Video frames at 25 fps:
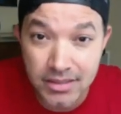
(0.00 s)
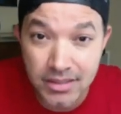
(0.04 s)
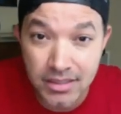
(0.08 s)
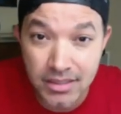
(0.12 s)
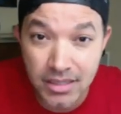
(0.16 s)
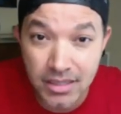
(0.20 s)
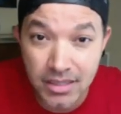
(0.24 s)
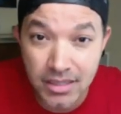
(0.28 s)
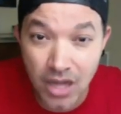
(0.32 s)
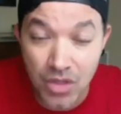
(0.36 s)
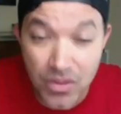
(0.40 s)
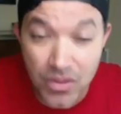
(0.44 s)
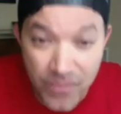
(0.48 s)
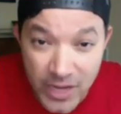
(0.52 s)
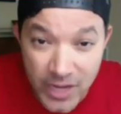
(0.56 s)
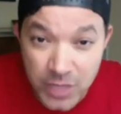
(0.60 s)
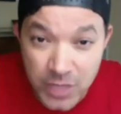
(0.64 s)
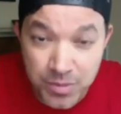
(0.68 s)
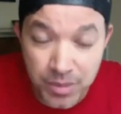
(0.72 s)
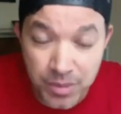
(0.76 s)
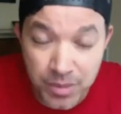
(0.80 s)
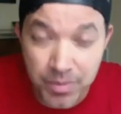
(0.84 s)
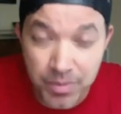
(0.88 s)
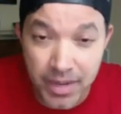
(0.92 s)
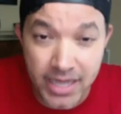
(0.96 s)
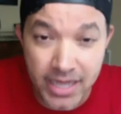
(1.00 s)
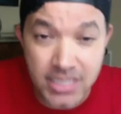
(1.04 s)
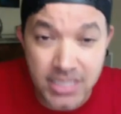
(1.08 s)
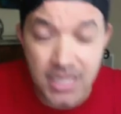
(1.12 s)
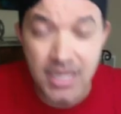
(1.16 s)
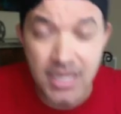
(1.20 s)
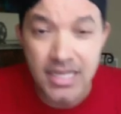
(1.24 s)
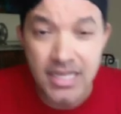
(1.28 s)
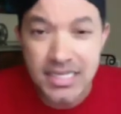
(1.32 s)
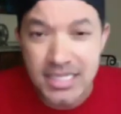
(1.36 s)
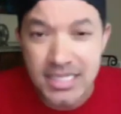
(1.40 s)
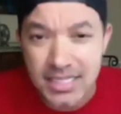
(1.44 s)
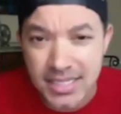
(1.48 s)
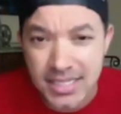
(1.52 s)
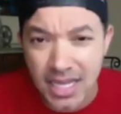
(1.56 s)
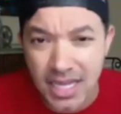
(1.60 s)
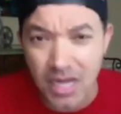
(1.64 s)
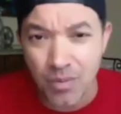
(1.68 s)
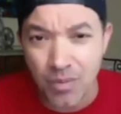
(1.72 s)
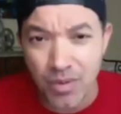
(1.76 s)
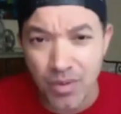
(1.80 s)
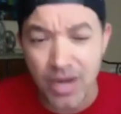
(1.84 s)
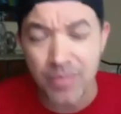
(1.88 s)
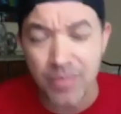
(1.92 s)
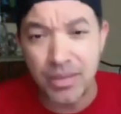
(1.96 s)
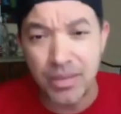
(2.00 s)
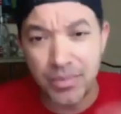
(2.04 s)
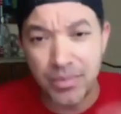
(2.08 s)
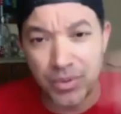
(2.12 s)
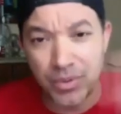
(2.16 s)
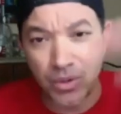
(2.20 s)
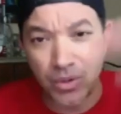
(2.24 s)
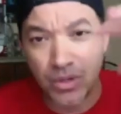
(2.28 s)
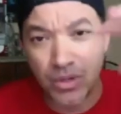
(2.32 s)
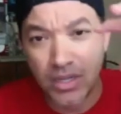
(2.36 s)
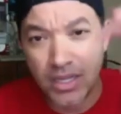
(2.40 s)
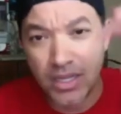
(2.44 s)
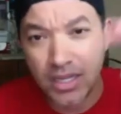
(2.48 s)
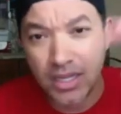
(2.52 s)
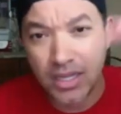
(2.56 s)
on the Facebook page. Celebrate people,